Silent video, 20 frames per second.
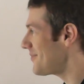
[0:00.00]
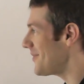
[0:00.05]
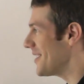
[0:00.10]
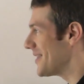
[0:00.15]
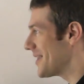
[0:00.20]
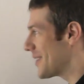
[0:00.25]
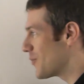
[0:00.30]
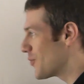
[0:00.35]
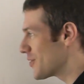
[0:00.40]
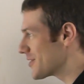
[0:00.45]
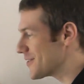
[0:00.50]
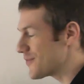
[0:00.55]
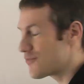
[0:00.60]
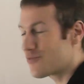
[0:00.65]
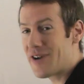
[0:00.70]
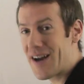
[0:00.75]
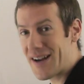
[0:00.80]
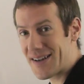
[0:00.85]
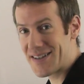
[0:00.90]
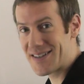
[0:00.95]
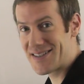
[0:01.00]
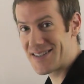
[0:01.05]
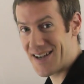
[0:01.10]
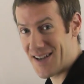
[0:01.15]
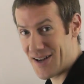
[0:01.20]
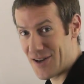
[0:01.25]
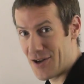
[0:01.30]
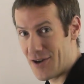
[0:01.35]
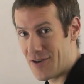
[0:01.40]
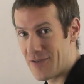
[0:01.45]
And then once you've practiced it
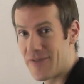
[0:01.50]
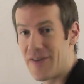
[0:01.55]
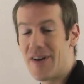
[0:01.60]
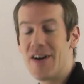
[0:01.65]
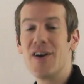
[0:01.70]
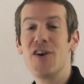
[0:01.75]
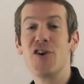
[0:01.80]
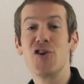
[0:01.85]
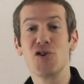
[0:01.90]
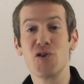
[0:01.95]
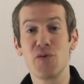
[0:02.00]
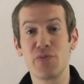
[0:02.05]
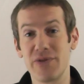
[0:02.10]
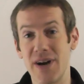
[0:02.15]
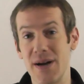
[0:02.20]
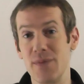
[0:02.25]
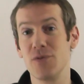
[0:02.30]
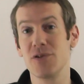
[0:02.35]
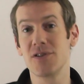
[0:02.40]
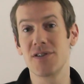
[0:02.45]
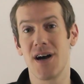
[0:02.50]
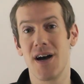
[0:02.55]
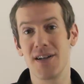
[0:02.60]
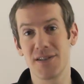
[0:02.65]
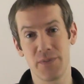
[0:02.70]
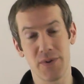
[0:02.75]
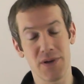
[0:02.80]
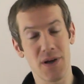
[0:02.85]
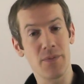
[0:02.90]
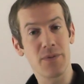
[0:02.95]
enough, your brain will start
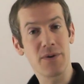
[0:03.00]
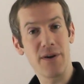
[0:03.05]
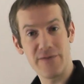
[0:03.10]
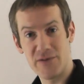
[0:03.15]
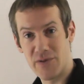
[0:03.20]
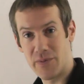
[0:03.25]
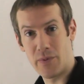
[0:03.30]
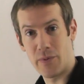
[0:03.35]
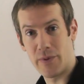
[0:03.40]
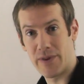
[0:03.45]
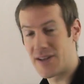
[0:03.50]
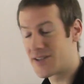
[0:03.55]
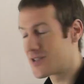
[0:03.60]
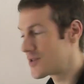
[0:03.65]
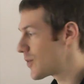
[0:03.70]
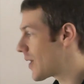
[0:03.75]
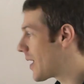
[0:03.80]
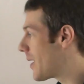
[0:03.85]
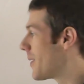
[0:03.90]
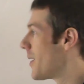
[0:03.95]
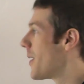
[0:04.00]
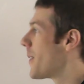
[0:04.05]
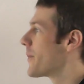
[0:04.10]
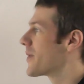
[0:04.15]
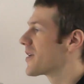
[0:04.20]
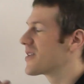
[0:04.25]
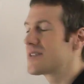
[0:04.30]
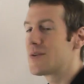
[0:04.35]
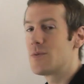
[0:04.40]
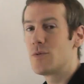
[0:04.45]
to become comfortable with this as well,
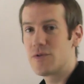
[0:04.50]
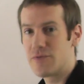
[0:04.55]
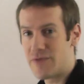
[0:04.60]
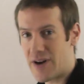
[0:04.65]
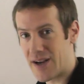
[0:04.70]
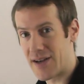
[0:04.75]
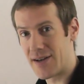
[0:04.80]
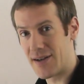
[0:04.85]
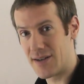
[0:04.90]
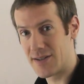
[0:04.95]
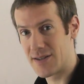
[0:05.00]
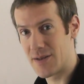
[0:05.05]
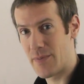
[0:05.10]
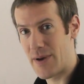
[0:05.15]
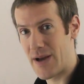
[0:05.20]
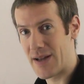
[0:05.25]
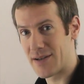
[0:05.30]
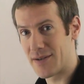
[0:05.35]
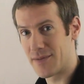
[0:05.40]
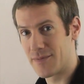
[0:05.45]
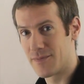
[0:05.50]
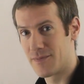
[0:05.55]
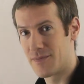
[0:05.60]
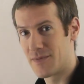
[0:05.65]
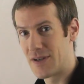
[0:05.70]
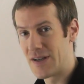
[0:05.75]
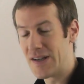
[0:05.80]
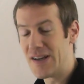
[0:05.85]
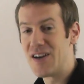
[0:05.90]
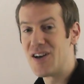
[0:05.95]
because it will recognize the pattern.
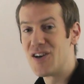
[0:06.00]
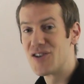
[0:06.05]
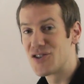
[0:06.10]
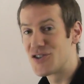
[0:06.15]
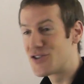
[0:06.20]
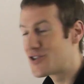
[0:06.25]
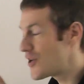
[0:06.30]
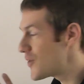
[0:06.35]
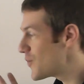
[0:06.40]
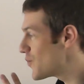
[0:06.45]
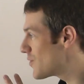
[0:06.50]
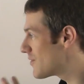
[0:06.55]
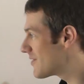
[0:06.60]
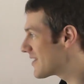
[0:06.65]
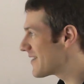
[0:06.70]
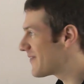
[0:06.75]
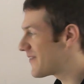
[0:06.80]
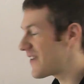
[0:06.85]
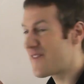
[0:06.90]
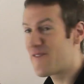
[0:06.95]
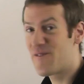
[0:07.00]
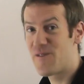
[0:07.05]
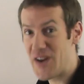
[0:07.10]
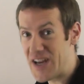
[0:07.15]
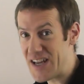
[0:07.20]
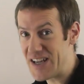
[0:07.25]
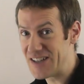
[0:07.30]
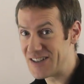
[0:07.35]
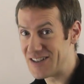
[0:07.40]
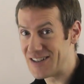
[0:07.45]
So don't worry if it
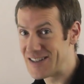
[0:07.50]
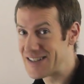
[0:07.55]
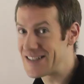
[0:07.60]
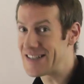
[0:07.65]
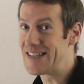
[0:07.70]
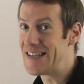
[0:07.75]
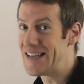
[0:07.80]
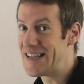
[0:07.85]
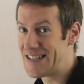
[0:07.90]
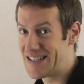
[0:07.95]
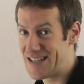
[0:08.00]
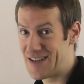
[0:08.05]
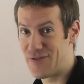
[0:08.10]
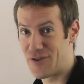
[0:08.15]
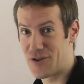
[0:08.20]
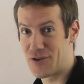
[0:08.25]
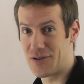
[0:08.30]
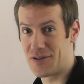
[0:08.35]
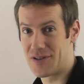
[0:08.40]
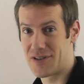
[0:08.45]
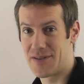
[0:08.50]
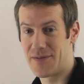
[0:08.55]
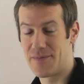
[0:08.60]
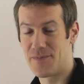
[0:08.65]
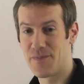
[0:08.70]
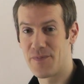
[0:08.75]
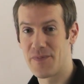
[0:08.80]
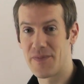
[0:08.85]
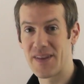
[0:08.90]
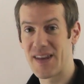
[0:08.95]
feels difficult.
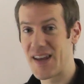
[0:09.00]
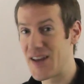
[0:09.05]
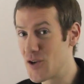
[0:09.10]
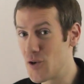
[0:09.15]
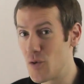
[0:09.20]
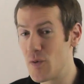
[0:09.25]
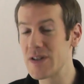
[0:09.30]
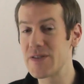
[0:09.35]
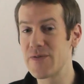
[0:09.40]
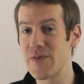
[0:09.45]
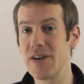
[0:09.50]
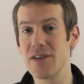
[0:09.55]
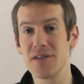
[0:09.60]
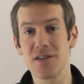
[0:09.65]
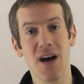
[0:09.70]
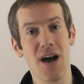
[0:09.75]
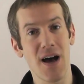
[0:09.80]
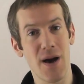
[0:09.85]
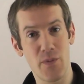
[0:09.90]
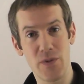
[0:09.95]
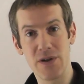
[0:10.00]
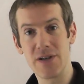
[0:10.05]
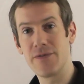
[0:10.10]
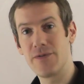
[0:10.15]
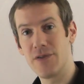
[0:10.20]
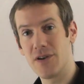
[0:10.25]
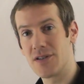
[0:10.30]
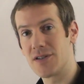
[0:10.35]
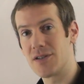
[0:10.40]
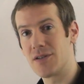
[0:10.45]
It always feels hard when you
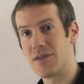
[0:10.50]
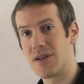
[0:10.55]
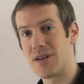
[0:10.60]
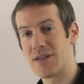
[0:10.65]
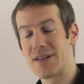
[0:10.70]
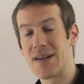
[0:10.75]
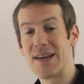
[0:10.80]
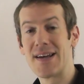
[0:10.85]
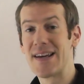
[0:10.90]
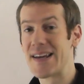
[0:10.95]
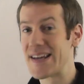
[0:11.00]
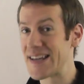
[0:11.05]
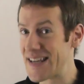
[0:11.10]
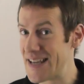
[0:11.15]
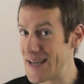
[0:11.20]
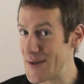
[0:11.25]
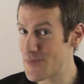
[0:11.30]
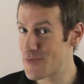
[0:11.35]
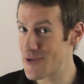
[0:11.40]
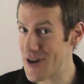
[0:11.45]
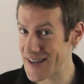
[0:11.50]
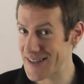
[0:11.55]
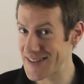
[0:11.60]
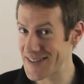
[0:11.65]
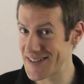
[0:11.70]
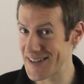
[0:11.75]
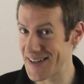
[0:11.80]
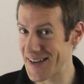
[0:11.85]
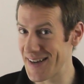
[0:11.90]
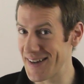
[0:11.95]
first do this. Keep
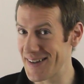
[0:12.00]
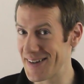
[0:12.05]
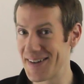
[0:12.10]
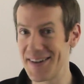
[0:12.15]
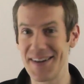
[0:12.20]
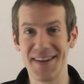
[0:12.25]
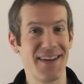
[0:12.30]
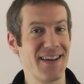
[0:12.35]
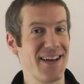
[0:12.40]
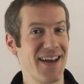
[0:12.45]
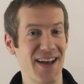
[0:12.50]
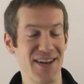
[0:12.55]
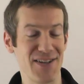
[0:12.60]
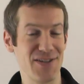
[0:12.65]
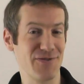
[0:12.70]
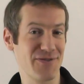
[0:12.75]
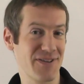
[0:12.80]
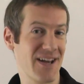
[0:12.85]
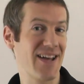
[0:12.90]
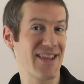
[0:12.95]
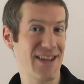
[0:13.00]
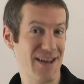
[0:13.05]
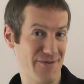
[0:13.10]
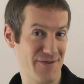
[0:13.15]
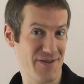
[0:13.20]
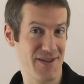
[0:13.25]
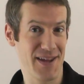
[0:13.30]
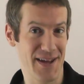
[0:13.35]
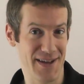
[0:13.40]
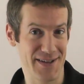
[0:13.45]
practicing it and you'll get there
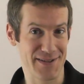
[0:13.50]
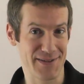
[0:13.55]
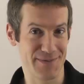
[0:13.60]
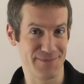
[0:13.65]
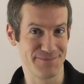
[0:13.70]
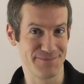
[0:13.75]
in the end.